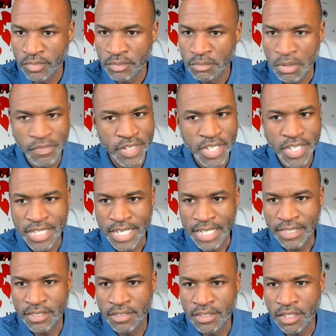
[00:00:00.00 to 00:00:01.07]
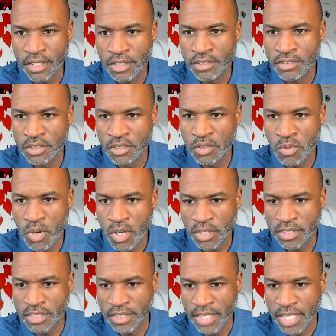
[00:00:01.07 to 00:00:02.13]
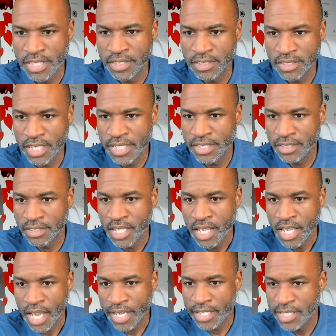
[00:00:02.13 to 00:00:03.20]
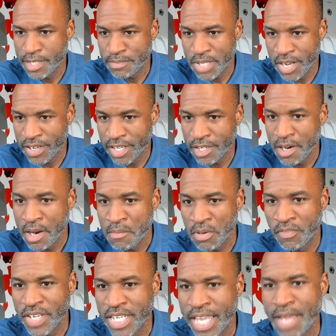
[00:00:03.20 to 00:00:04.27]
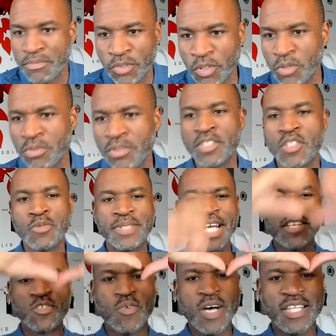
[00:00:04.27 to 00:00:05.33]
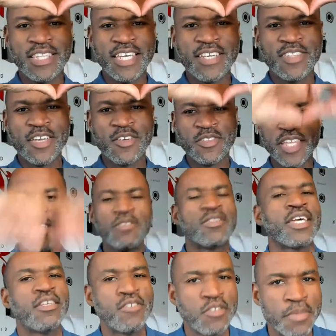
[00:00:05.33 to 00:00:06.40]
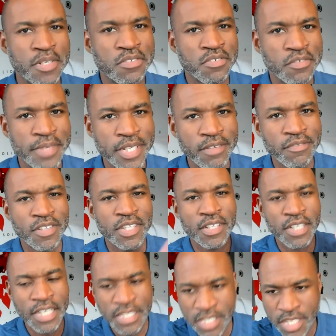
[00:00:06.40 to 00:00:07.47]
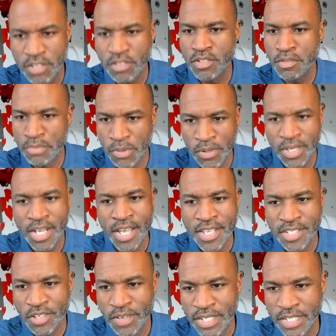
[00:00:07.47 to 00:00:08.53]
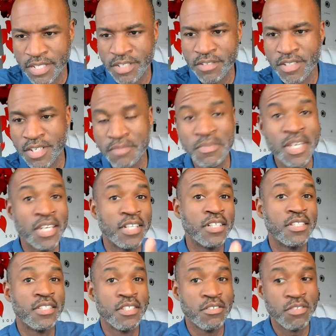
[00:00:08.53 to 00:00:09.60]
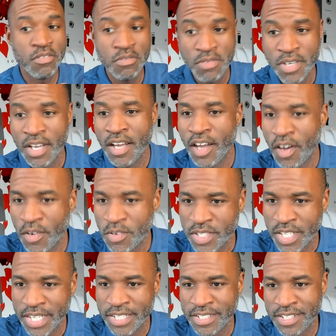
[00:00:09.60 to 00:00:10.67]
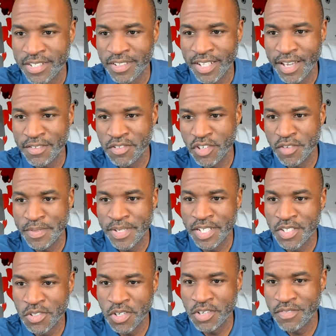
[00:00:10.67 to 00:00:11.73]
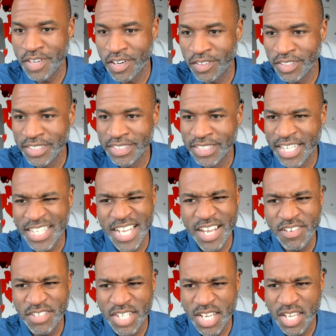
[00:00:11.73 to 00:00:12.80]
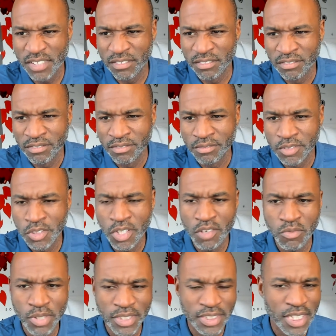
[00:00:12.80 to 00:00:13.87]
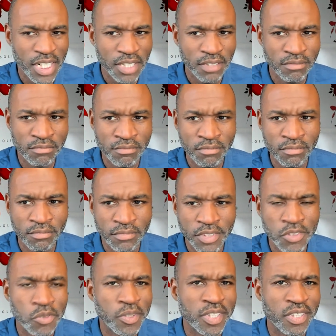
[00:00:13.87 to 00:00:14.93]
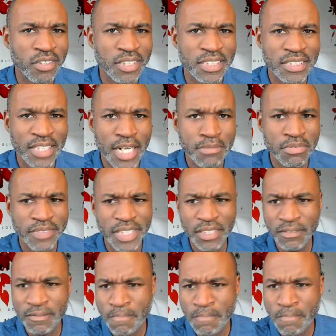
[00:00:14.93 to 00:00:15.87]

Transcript: Praveen connected to the earth through the walks. Nice, nice. I got to dip down here. Praveen came through. Super Chat Squad. Thank you, thank you, thank you. Thank you so much, Praveen, for the continued support. It's great to see you, Tim. Good to see you, too. Always glad to see you live streaming and joined very early today. Yeah, you did. Would you all work today? You joined early today, Praveen.